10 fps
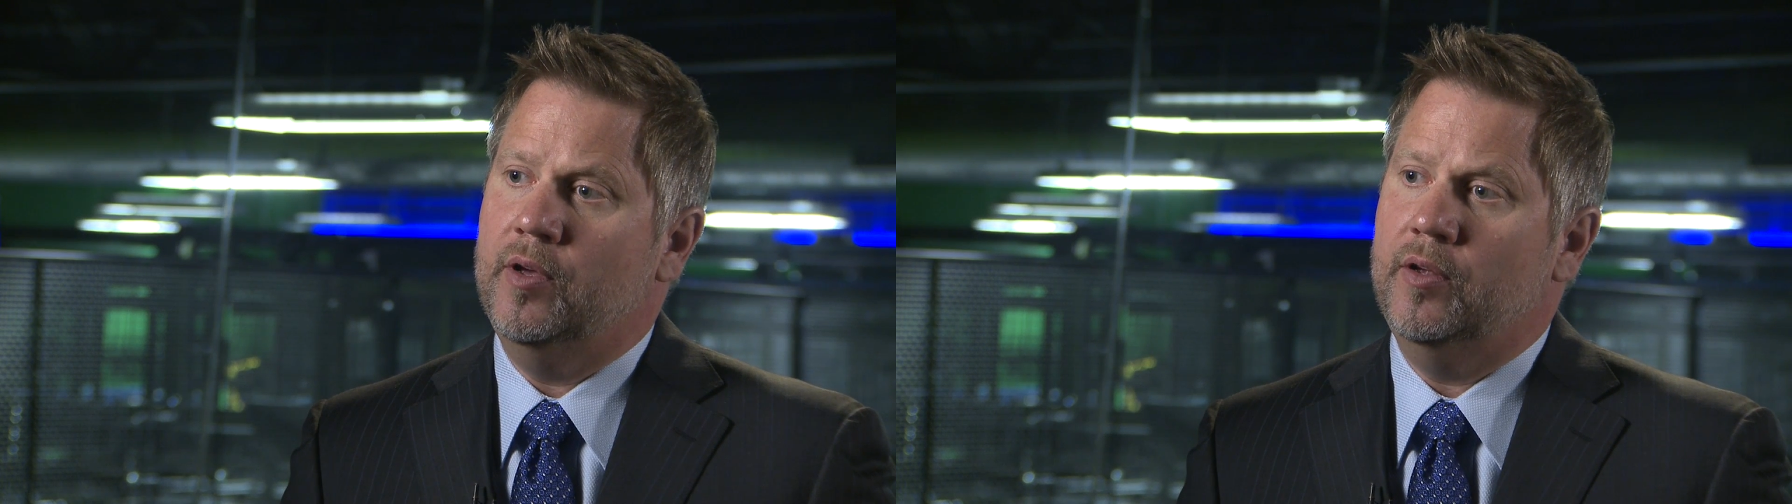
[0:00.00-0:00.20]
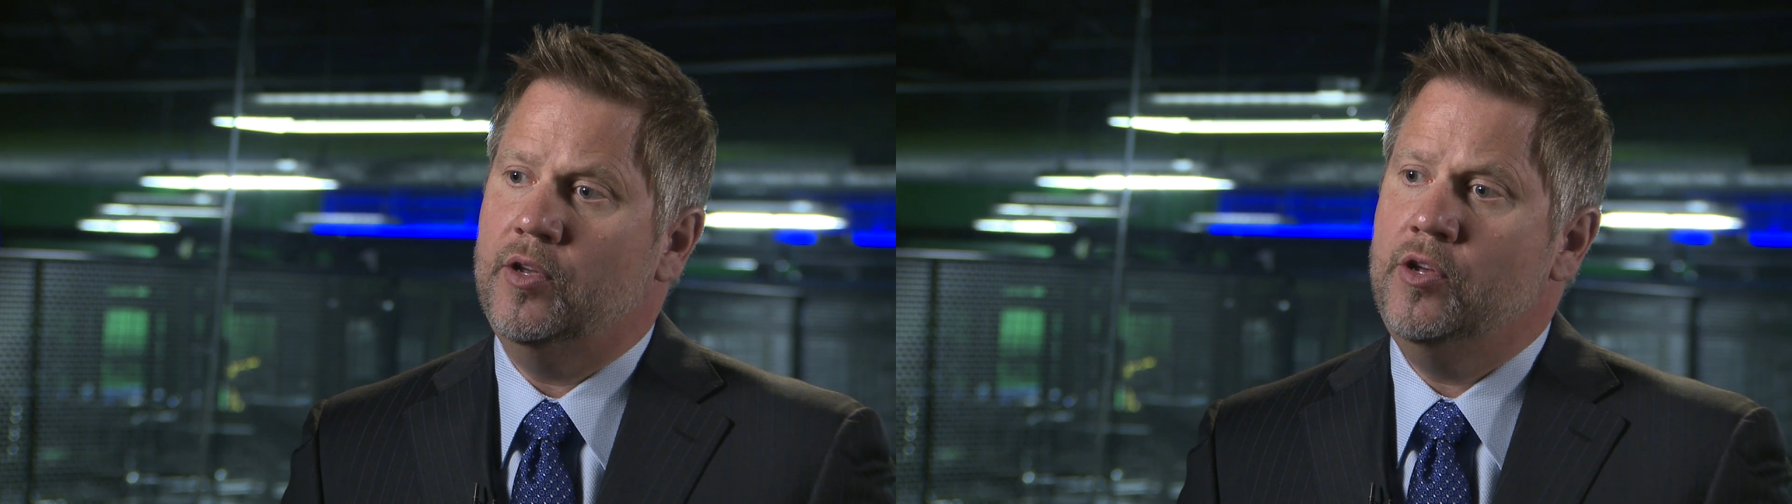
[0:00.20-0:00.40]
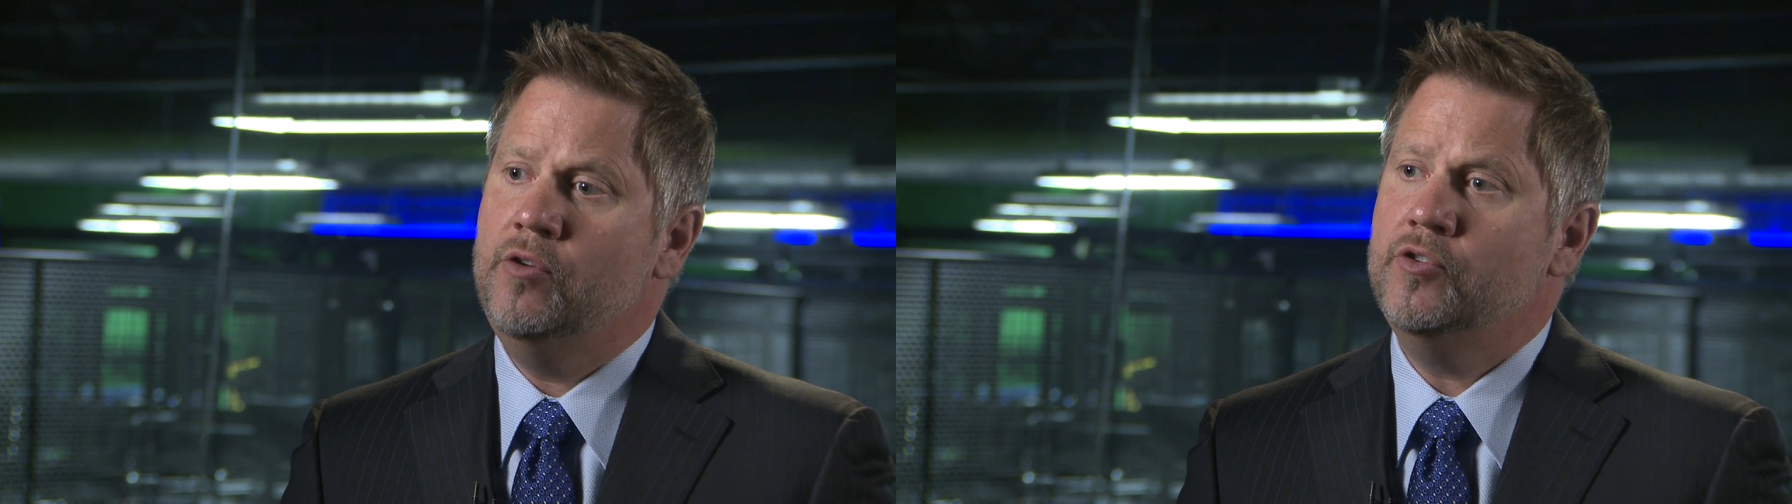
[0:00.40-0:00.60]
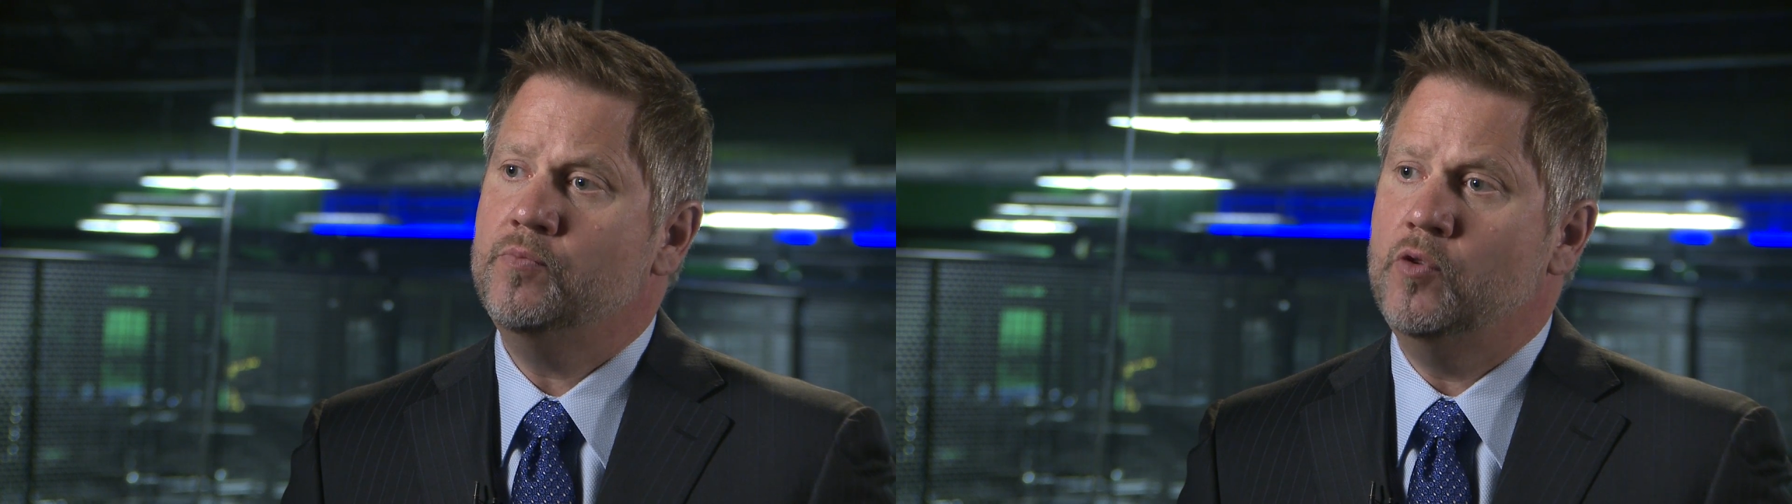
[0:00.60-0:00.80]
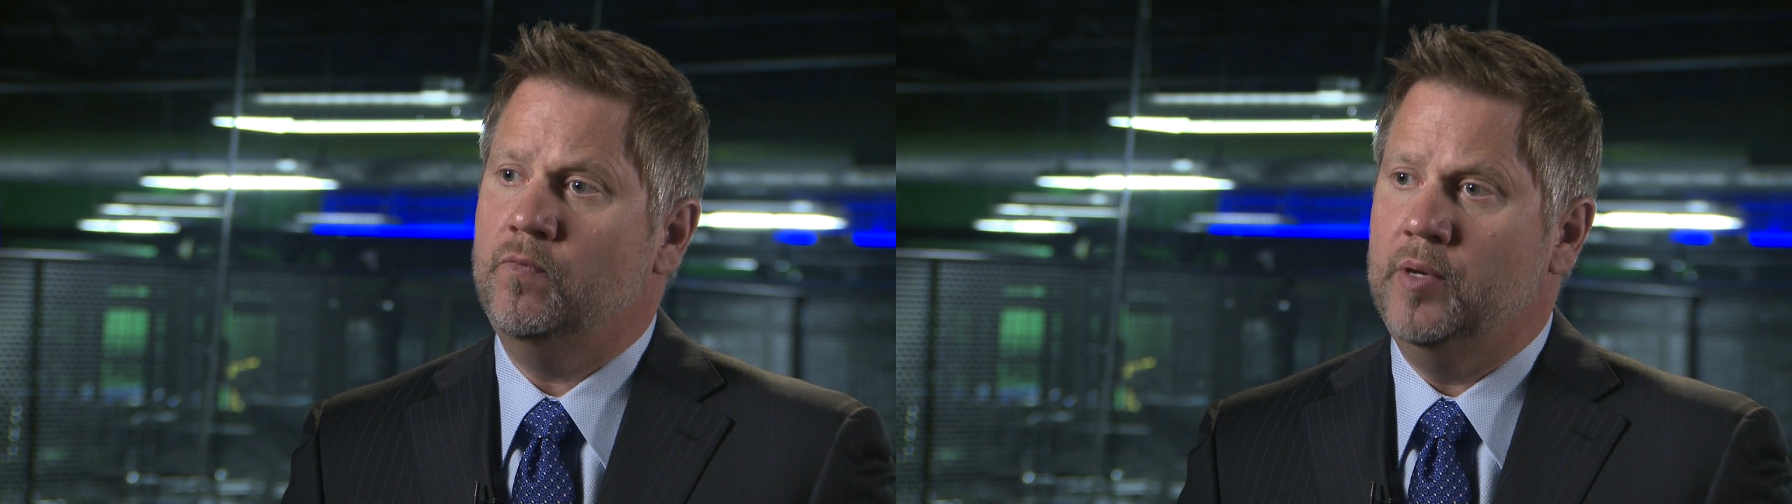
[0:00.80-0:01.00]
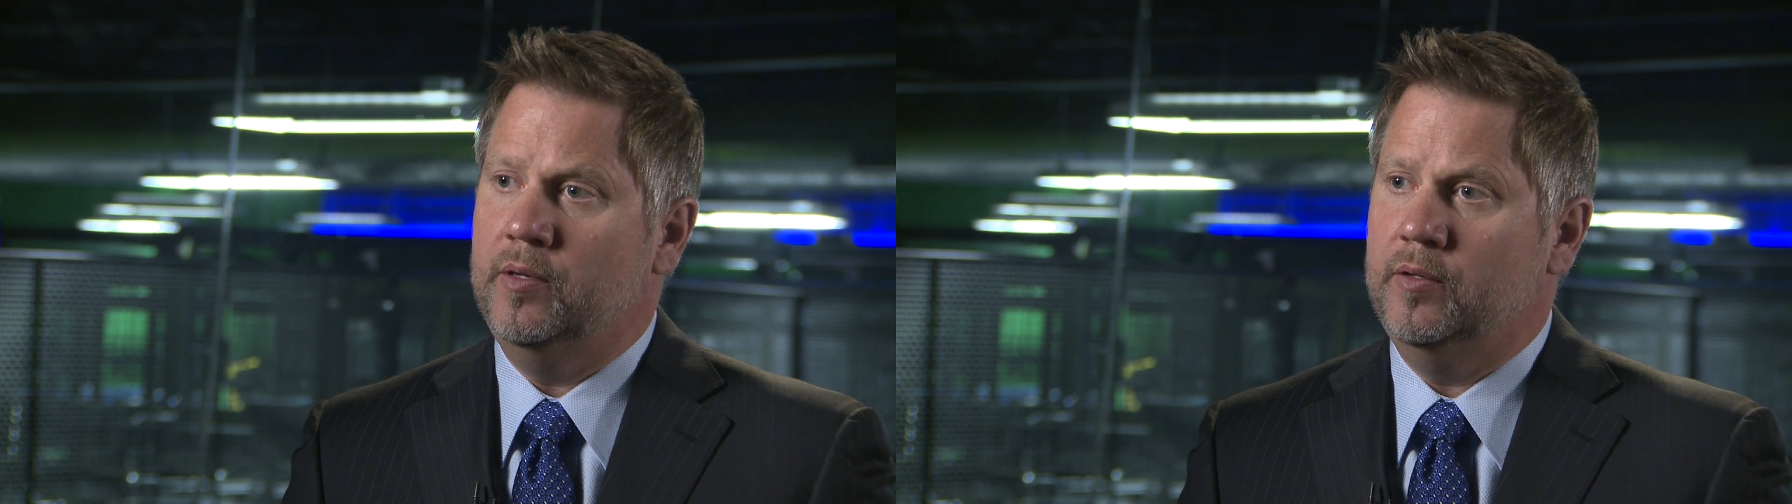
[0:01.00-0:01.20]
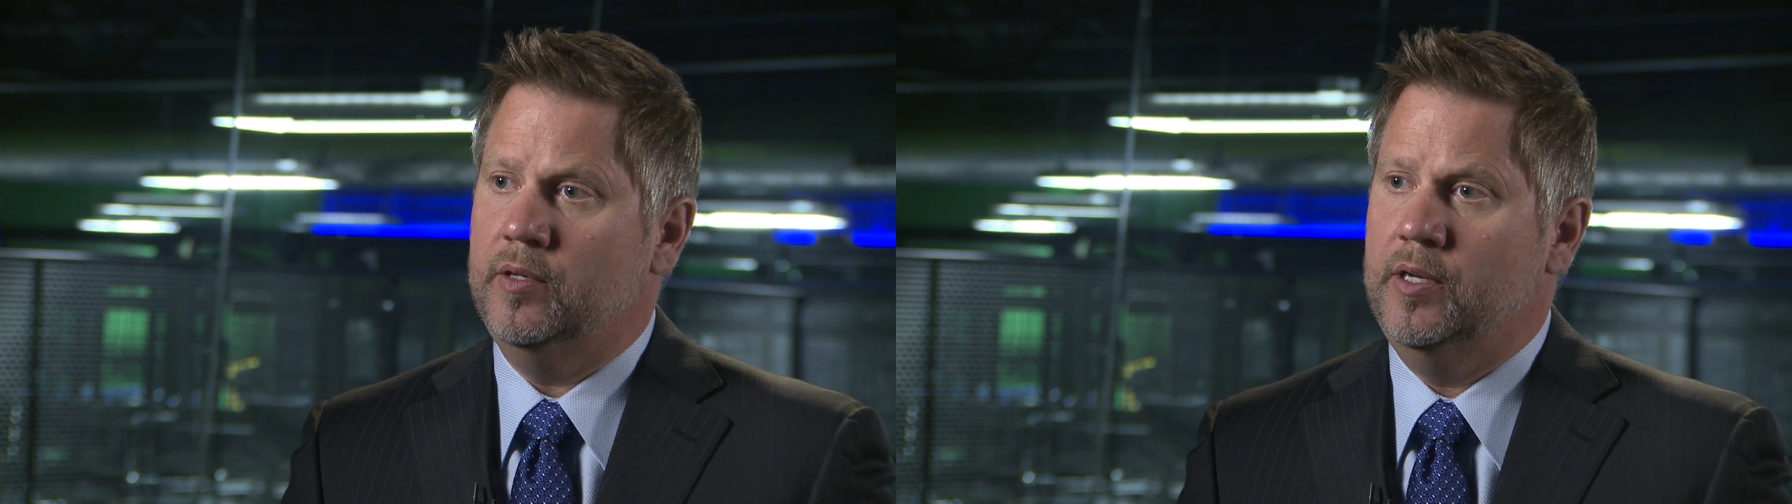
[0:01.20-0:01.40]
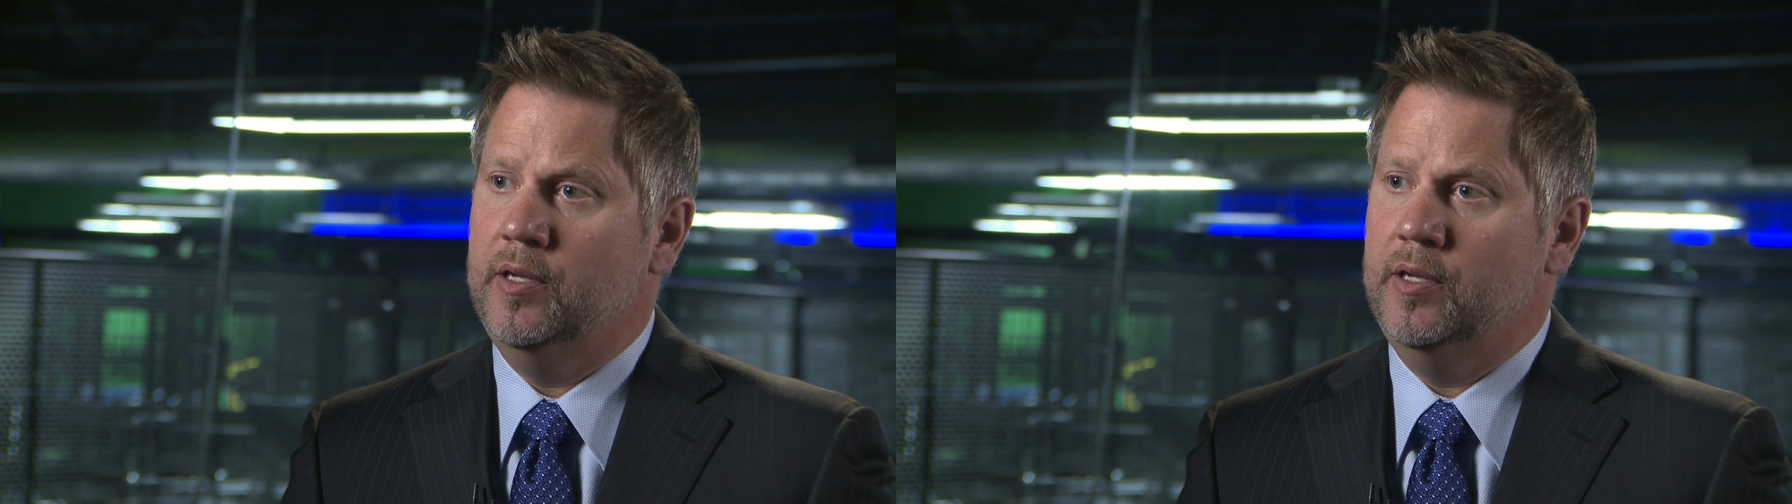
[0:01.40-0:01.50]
a huge movement